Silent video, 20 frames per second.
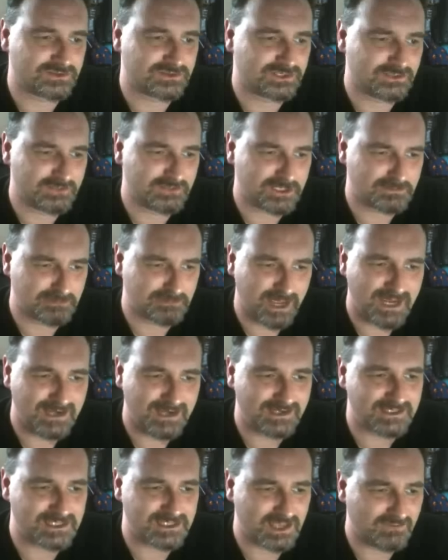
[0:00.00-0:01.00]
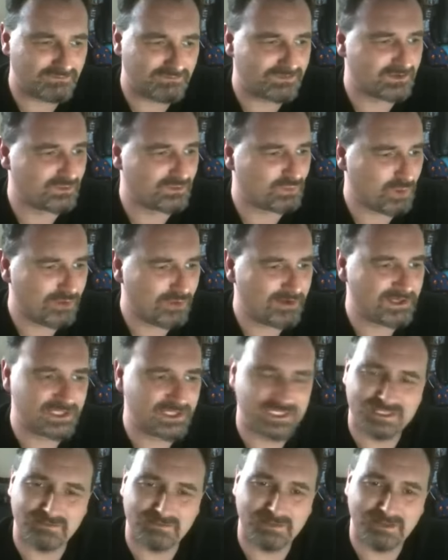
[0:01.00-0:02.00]
through so much pain, discomfort and worry
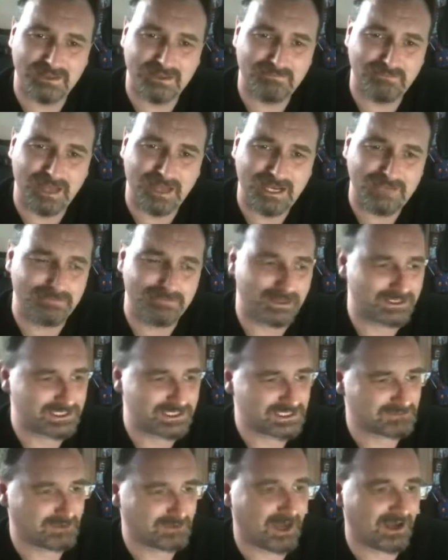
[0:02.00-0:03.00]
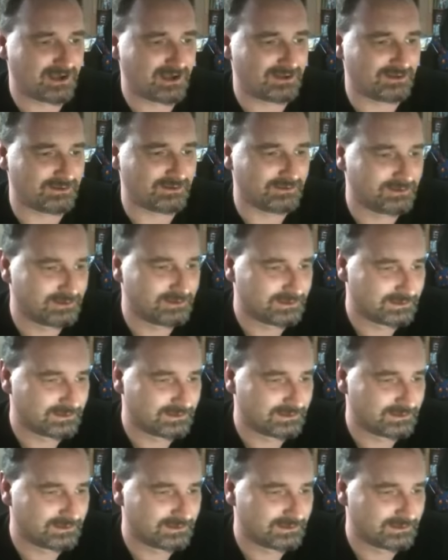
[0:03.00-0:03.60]
just to make their belly buttons sparkle.